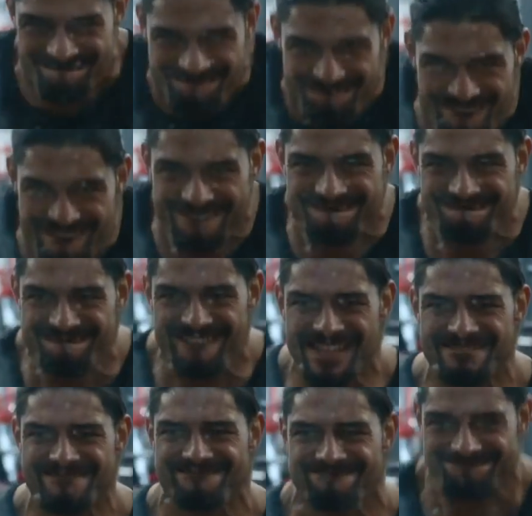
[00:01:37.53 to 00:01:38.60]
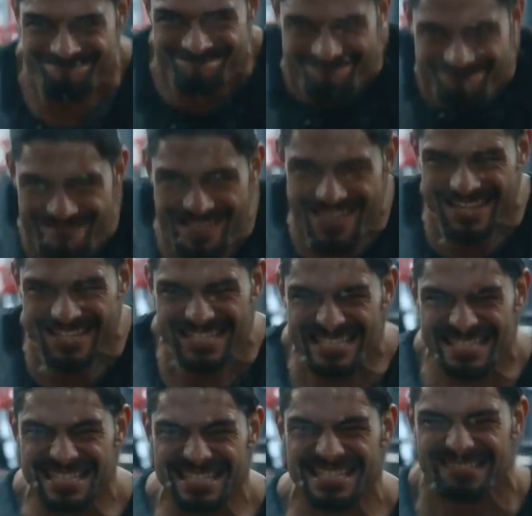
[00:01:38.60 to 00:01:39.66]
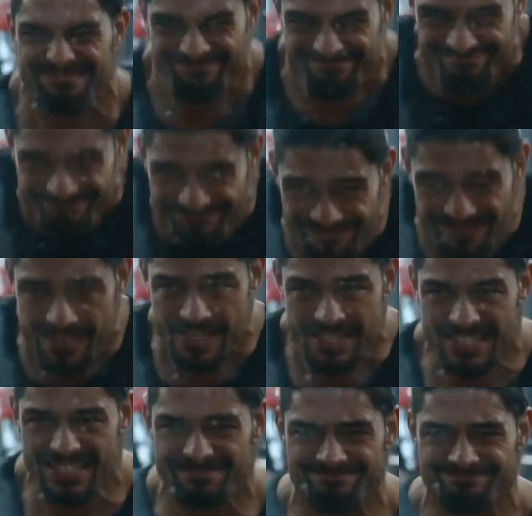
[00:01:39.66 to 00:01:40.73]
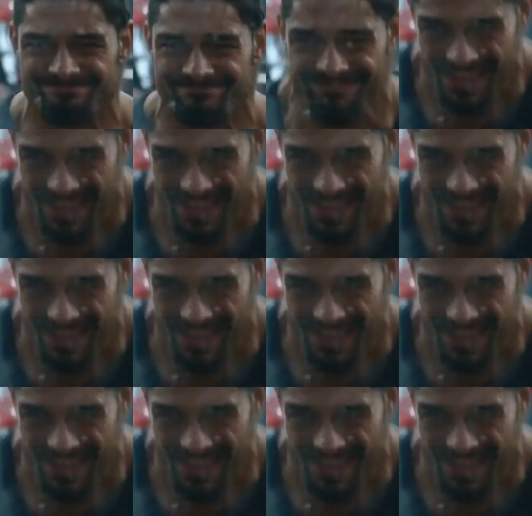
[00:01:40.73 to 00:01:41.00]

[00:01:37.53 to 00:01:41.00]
be that way. And uh, Brock is the same way. He, he, keeps